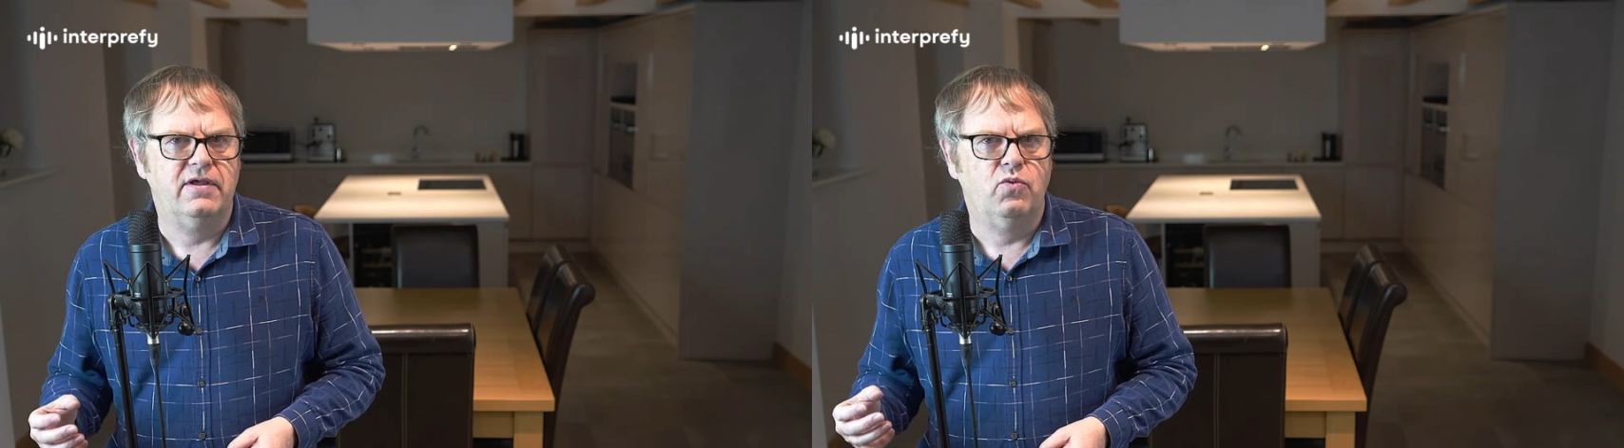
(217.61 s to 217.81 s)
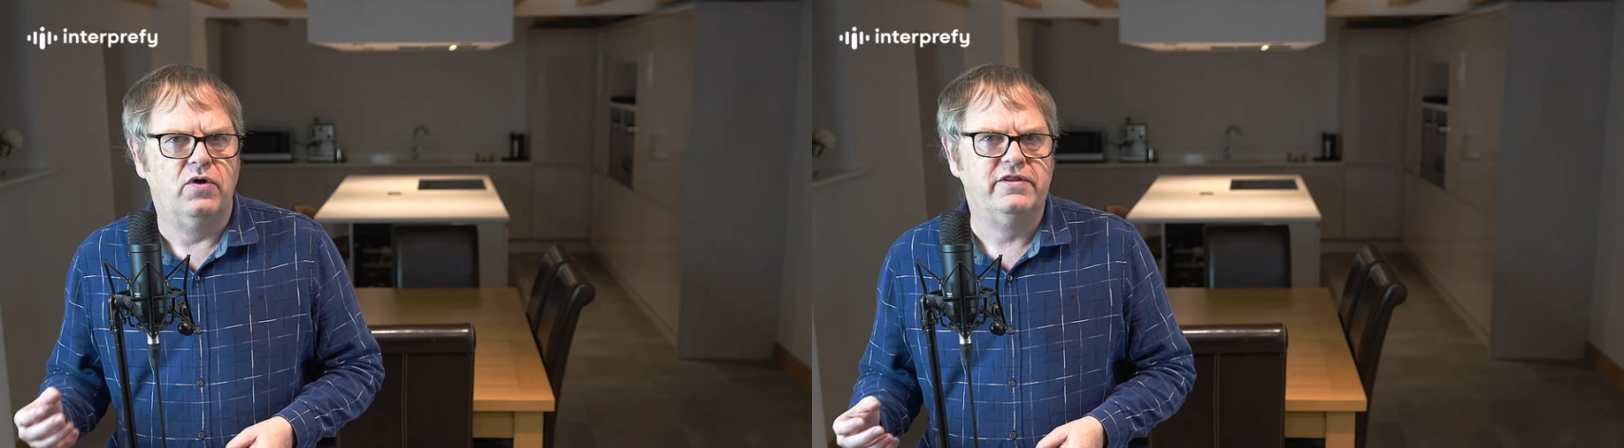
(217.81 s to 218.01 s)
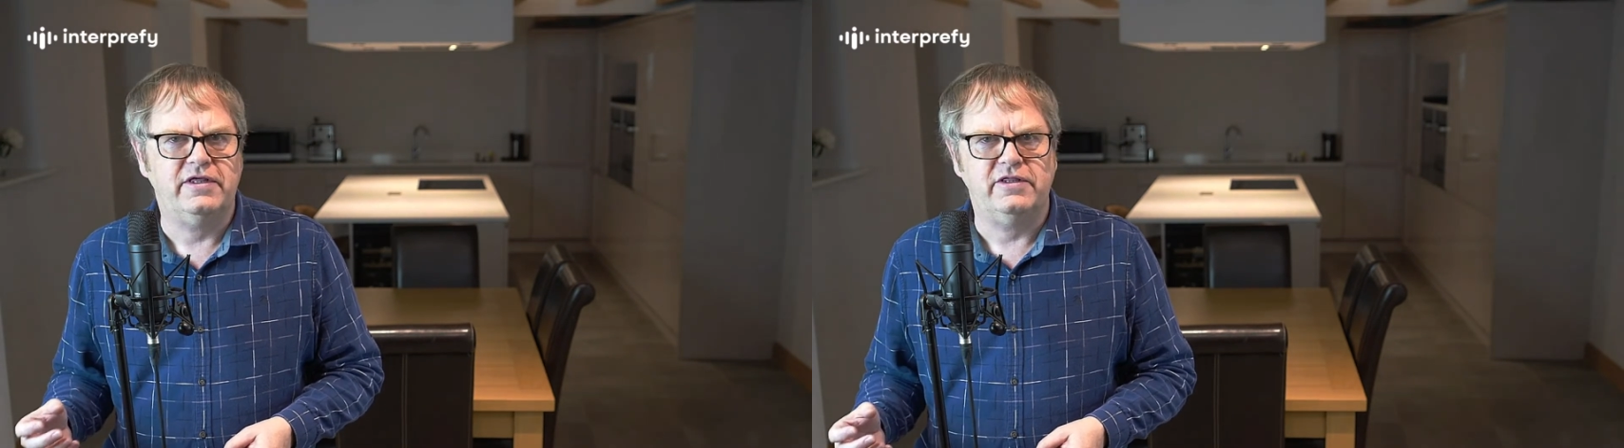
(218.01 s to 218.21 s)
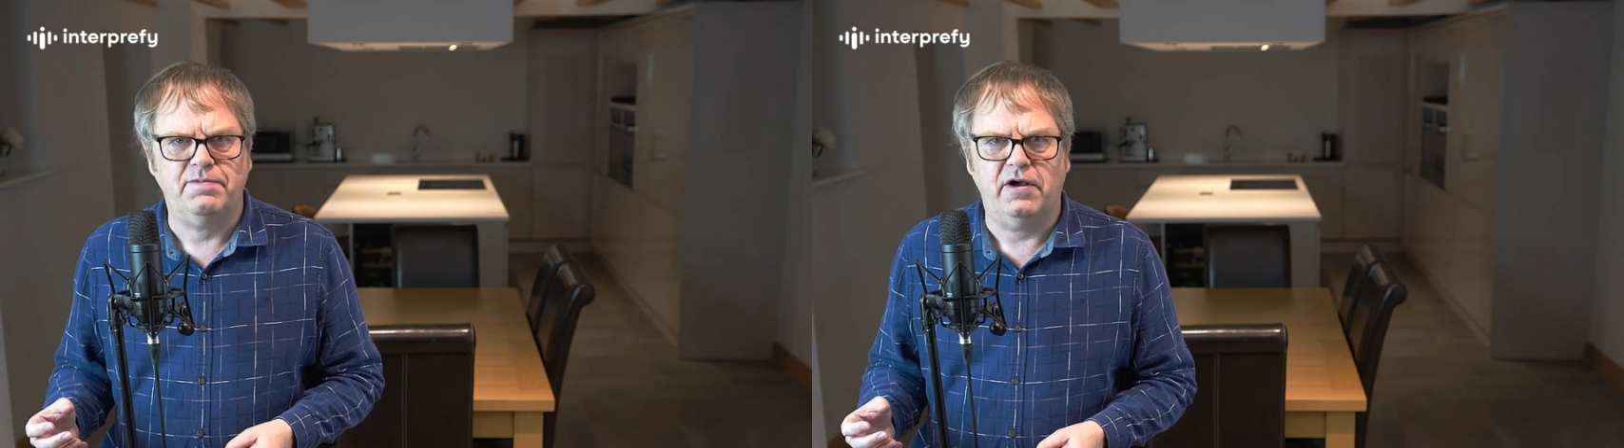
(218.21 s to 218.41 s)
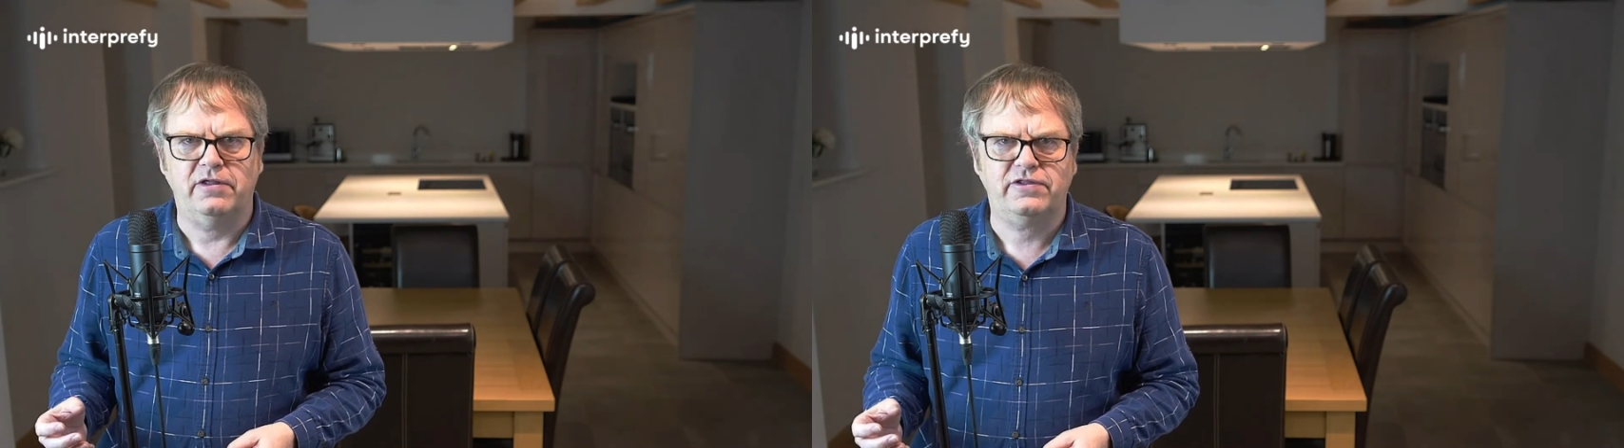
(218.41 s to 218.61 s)
once it's
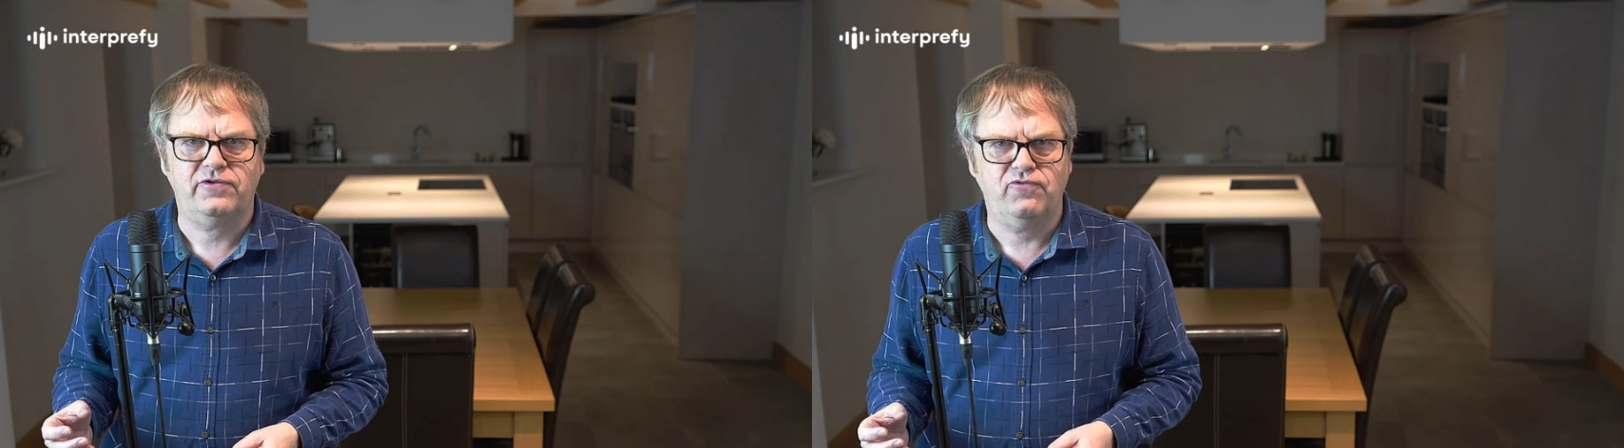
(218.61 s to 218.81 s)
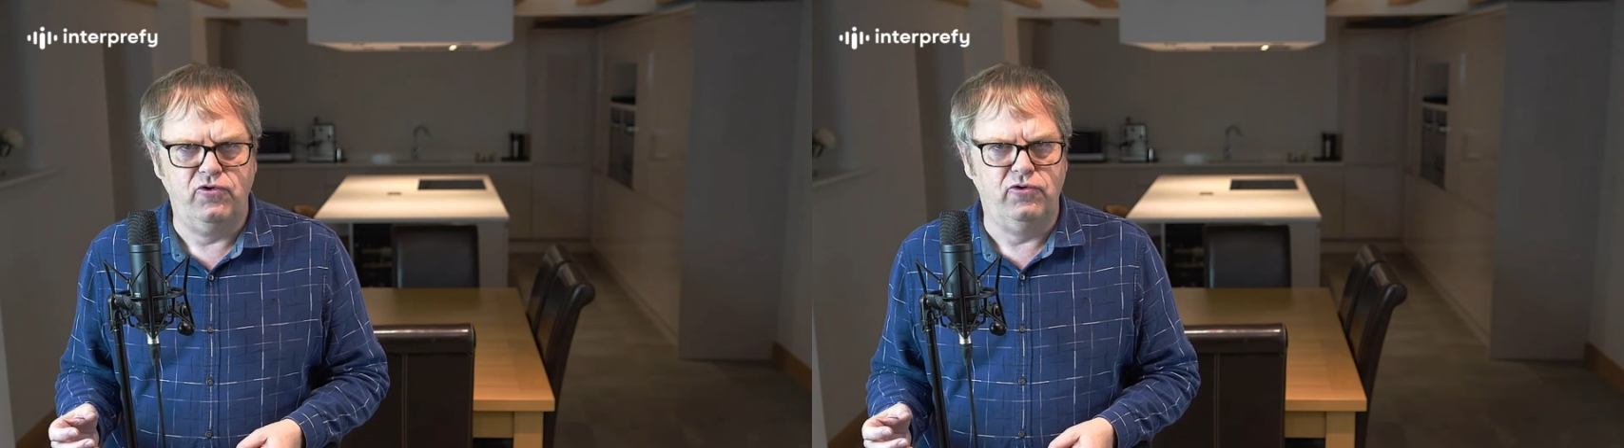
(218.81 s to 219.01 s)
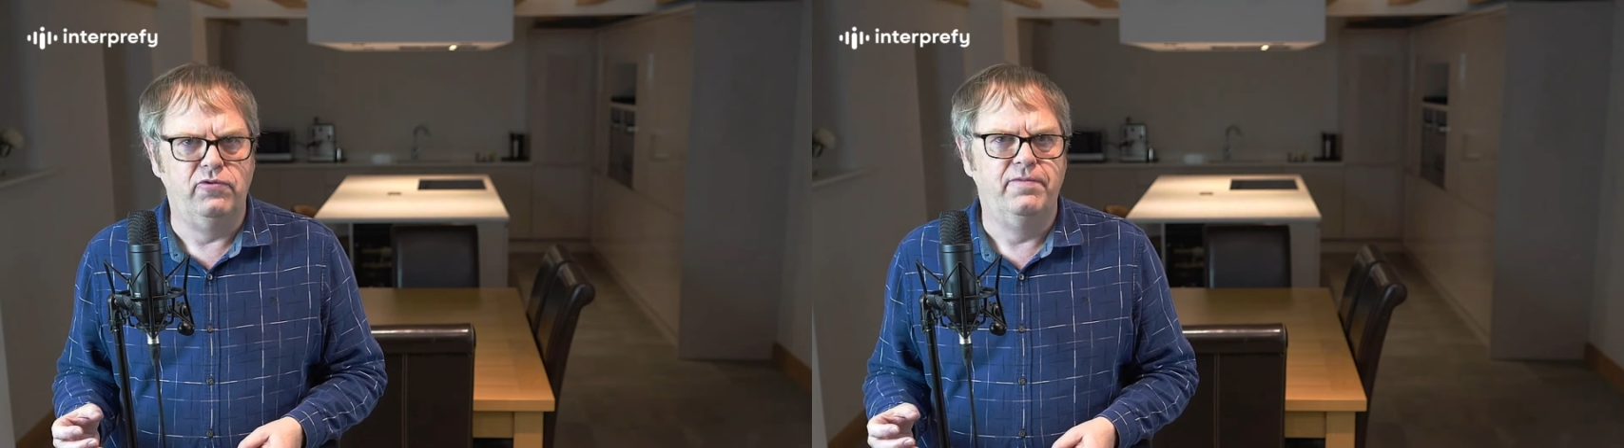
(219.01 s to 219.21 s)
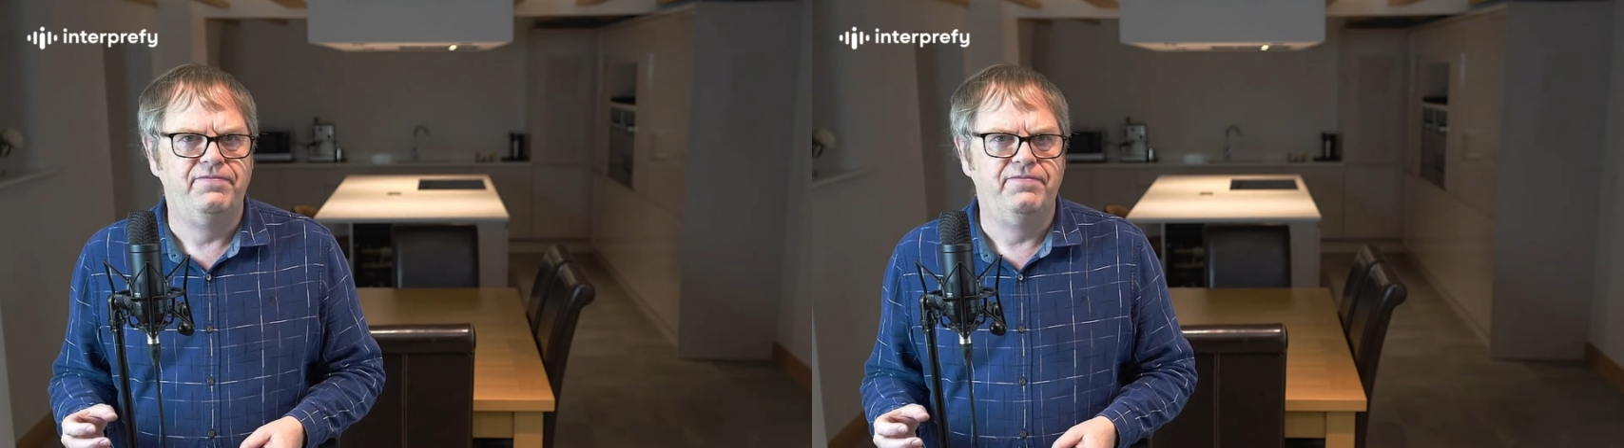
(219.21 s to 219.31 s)
passed through